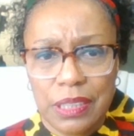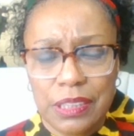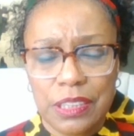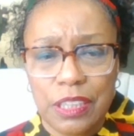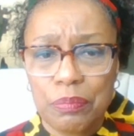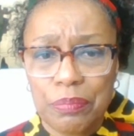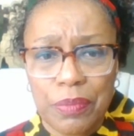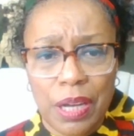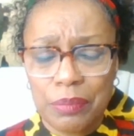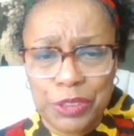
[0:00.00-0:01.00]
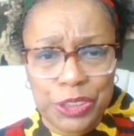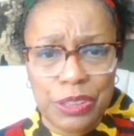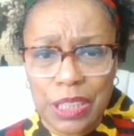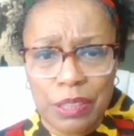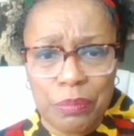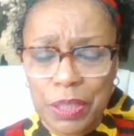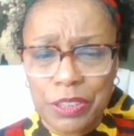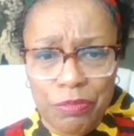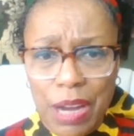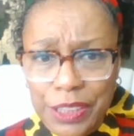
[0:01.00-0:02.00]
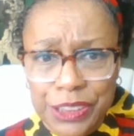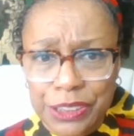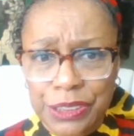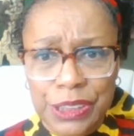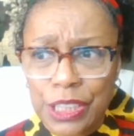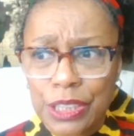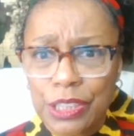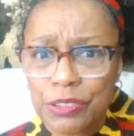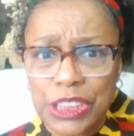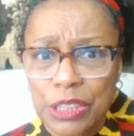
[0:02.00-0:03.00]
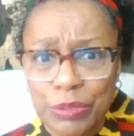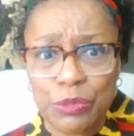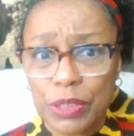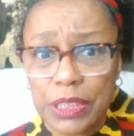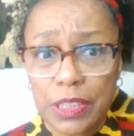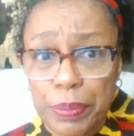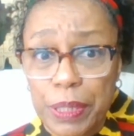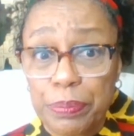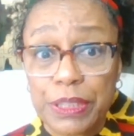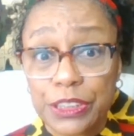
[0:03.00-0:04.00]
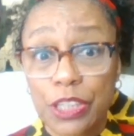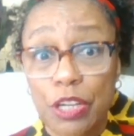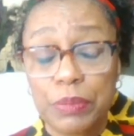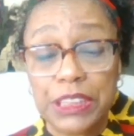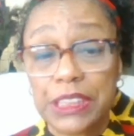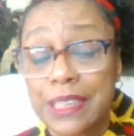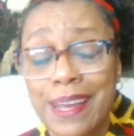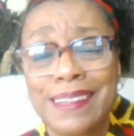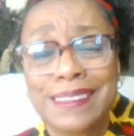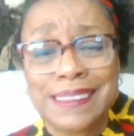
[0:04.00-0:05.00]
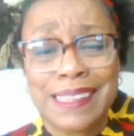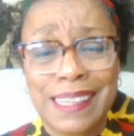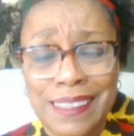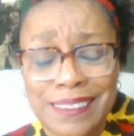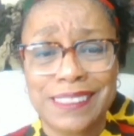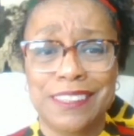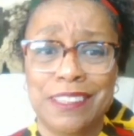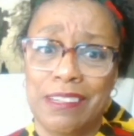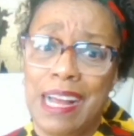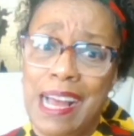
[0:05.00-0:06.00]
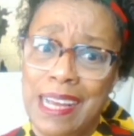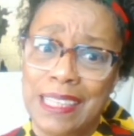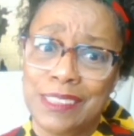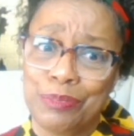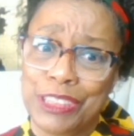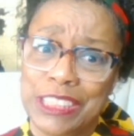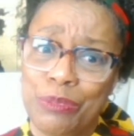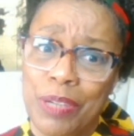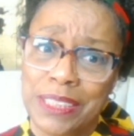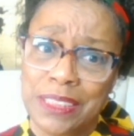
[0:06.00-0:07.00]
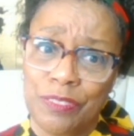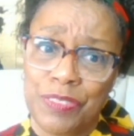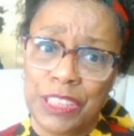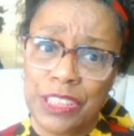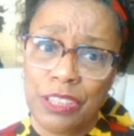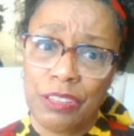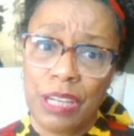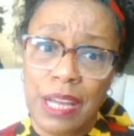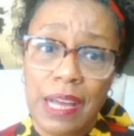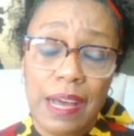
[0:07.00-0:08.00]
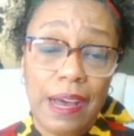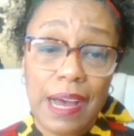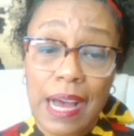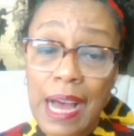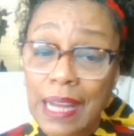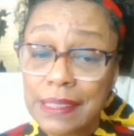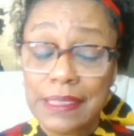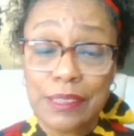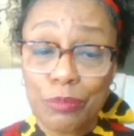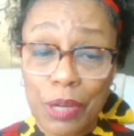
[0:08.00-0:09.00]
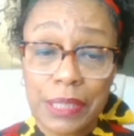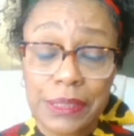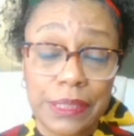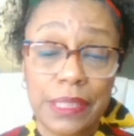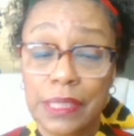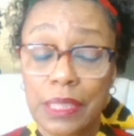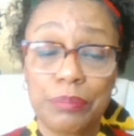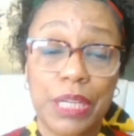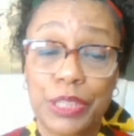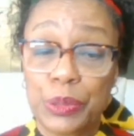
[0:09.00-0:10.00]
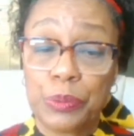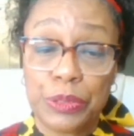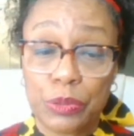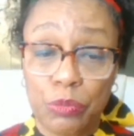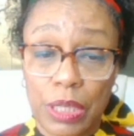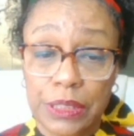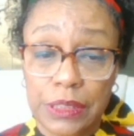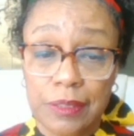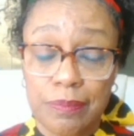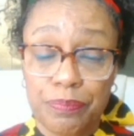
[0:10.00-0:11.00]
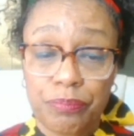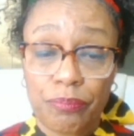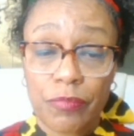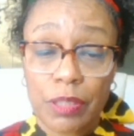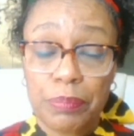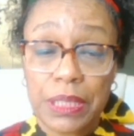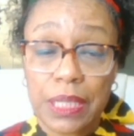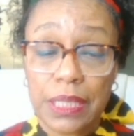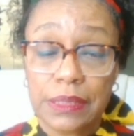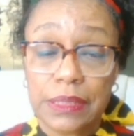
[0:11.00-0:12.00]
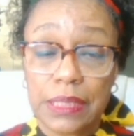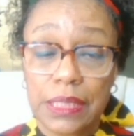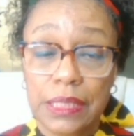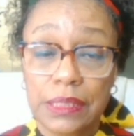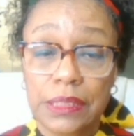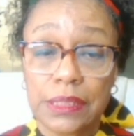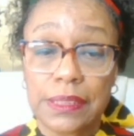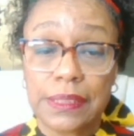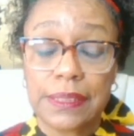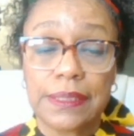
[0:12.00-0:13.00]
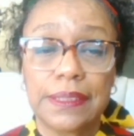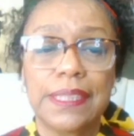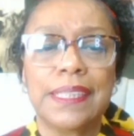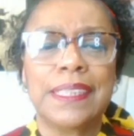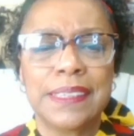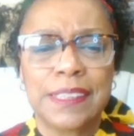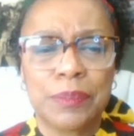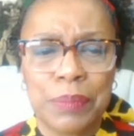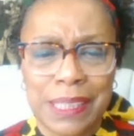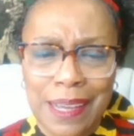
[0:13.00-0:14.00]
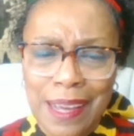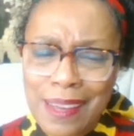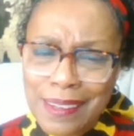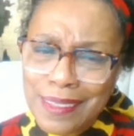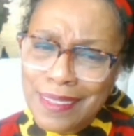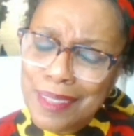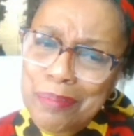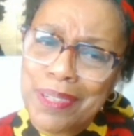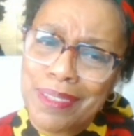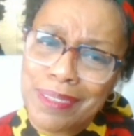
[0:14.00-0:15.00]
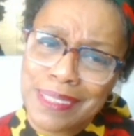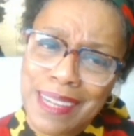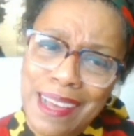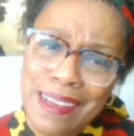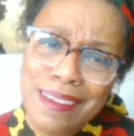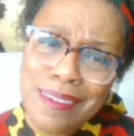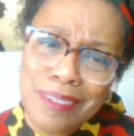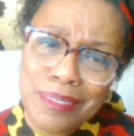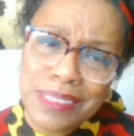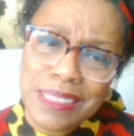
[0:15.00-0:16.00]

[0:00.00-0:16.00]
You know, Julia, Mother Rogers, she was one of the people that told me she had tears in her eyes when she watched the video. I didn't watch it, and I'm not going to watch it because it just sickens me. Come on now.